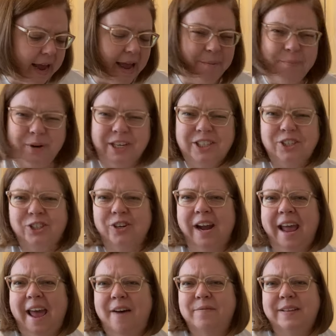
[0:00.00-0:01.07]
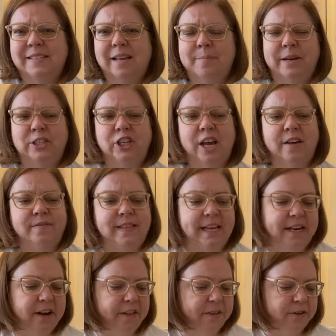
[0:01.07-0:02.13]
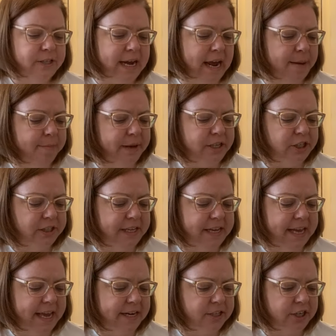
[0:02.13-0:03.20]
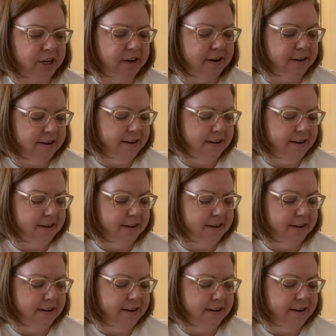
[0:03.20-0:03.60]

I'm pretty sure I have this on my shelves, In Another Time by Jillian Cantor.